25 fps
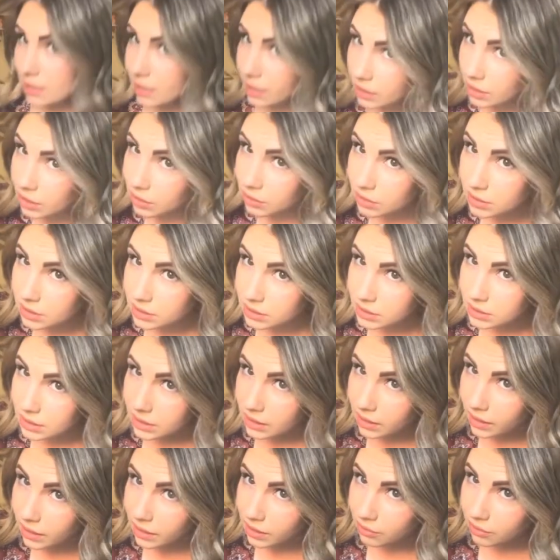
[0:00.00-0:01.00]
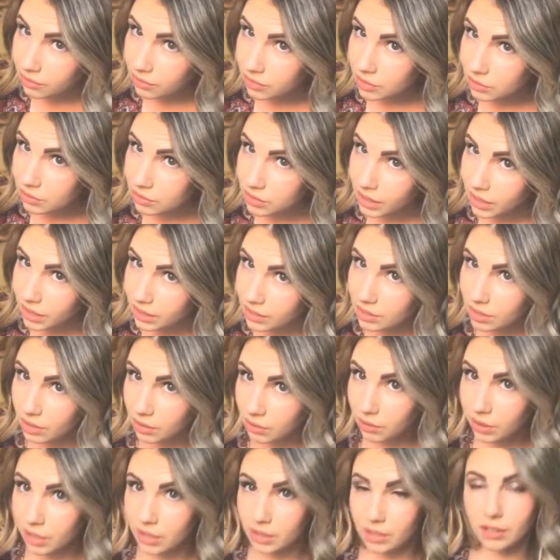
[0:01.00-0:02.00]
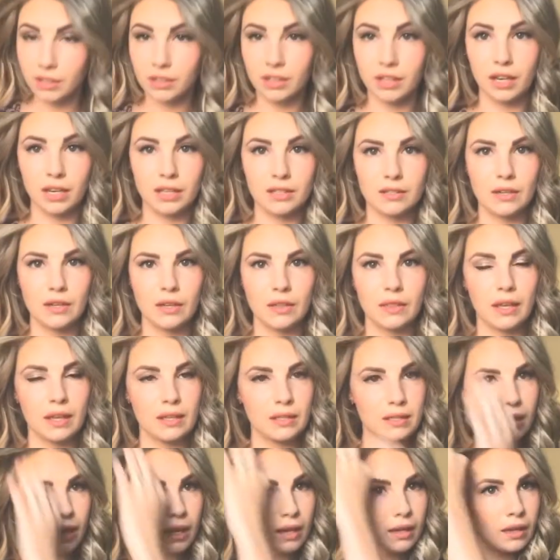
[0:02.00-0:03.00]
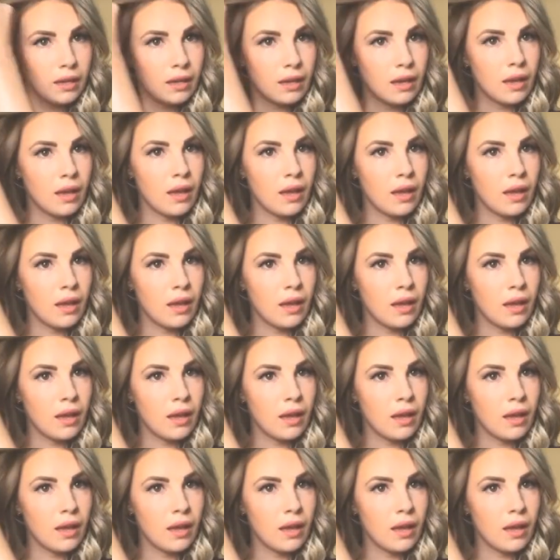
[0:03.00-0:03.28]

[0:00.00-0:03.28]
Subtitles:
Like you can see like a few dents like right there that I did on that side.